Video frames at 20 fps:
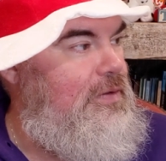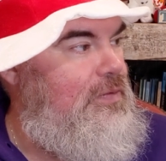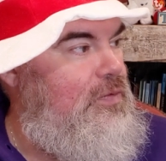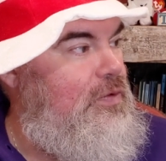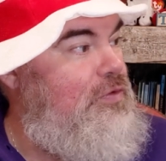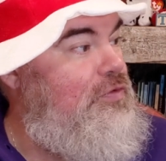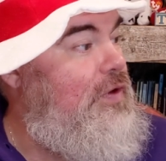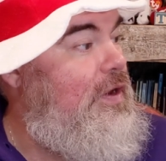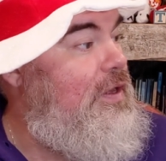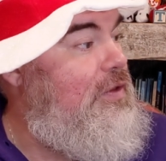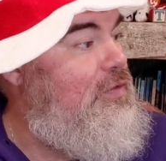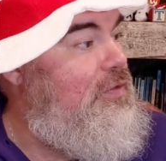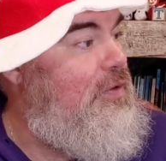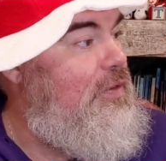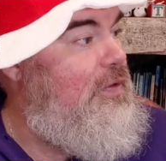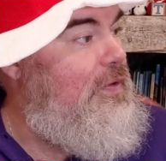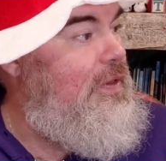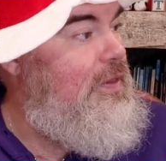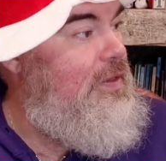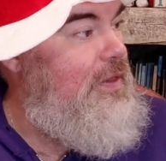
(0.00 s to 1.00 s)
We'll try two
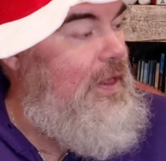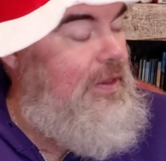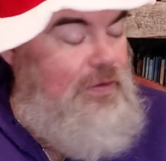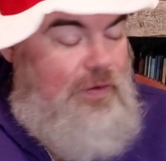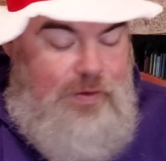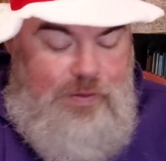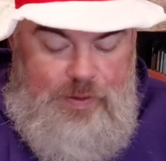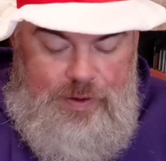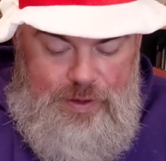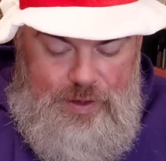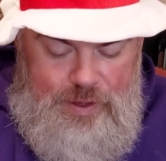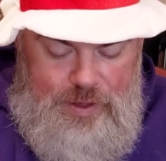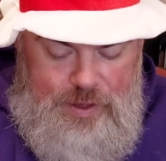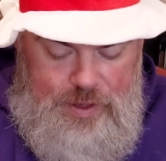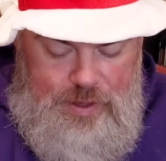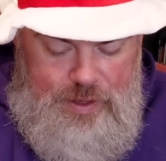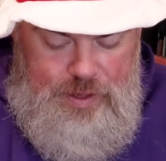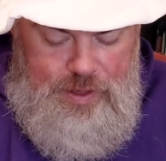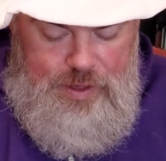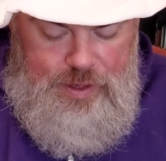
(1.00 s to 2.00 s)
of these. That's a good one.
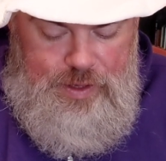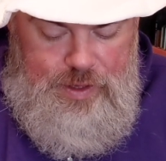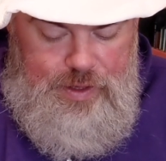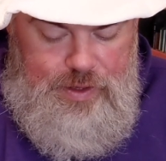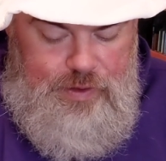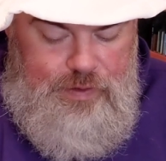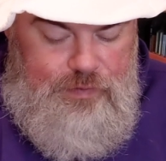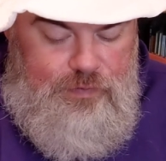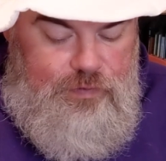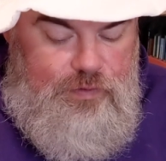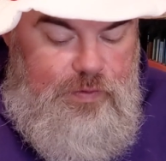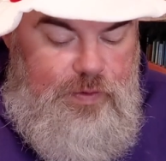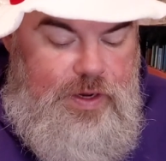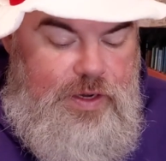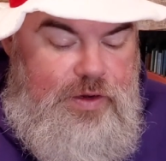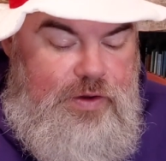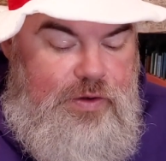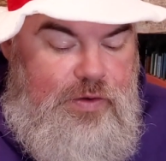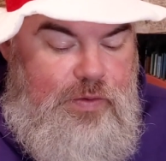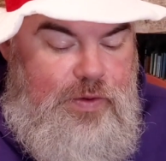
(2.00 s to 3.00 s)
Suri,
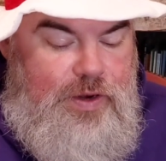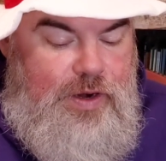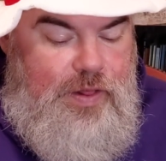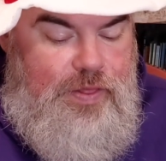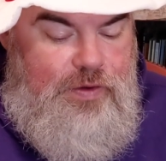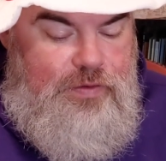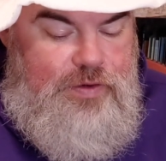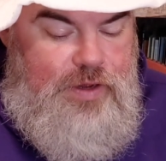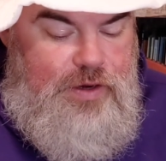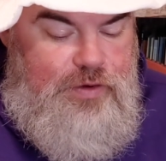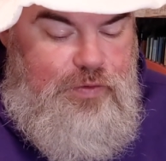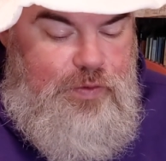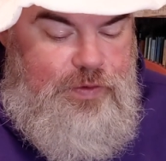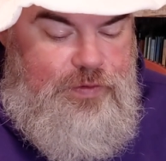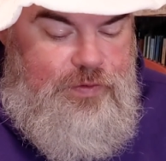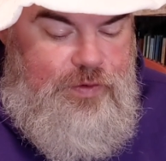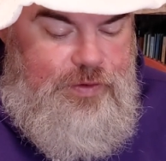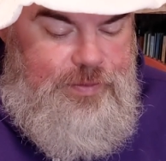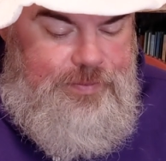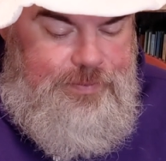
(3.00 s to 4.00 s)
do you know another tongue
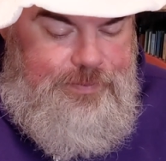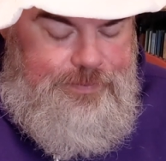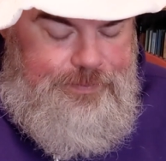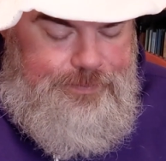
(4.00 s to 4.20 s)
twister?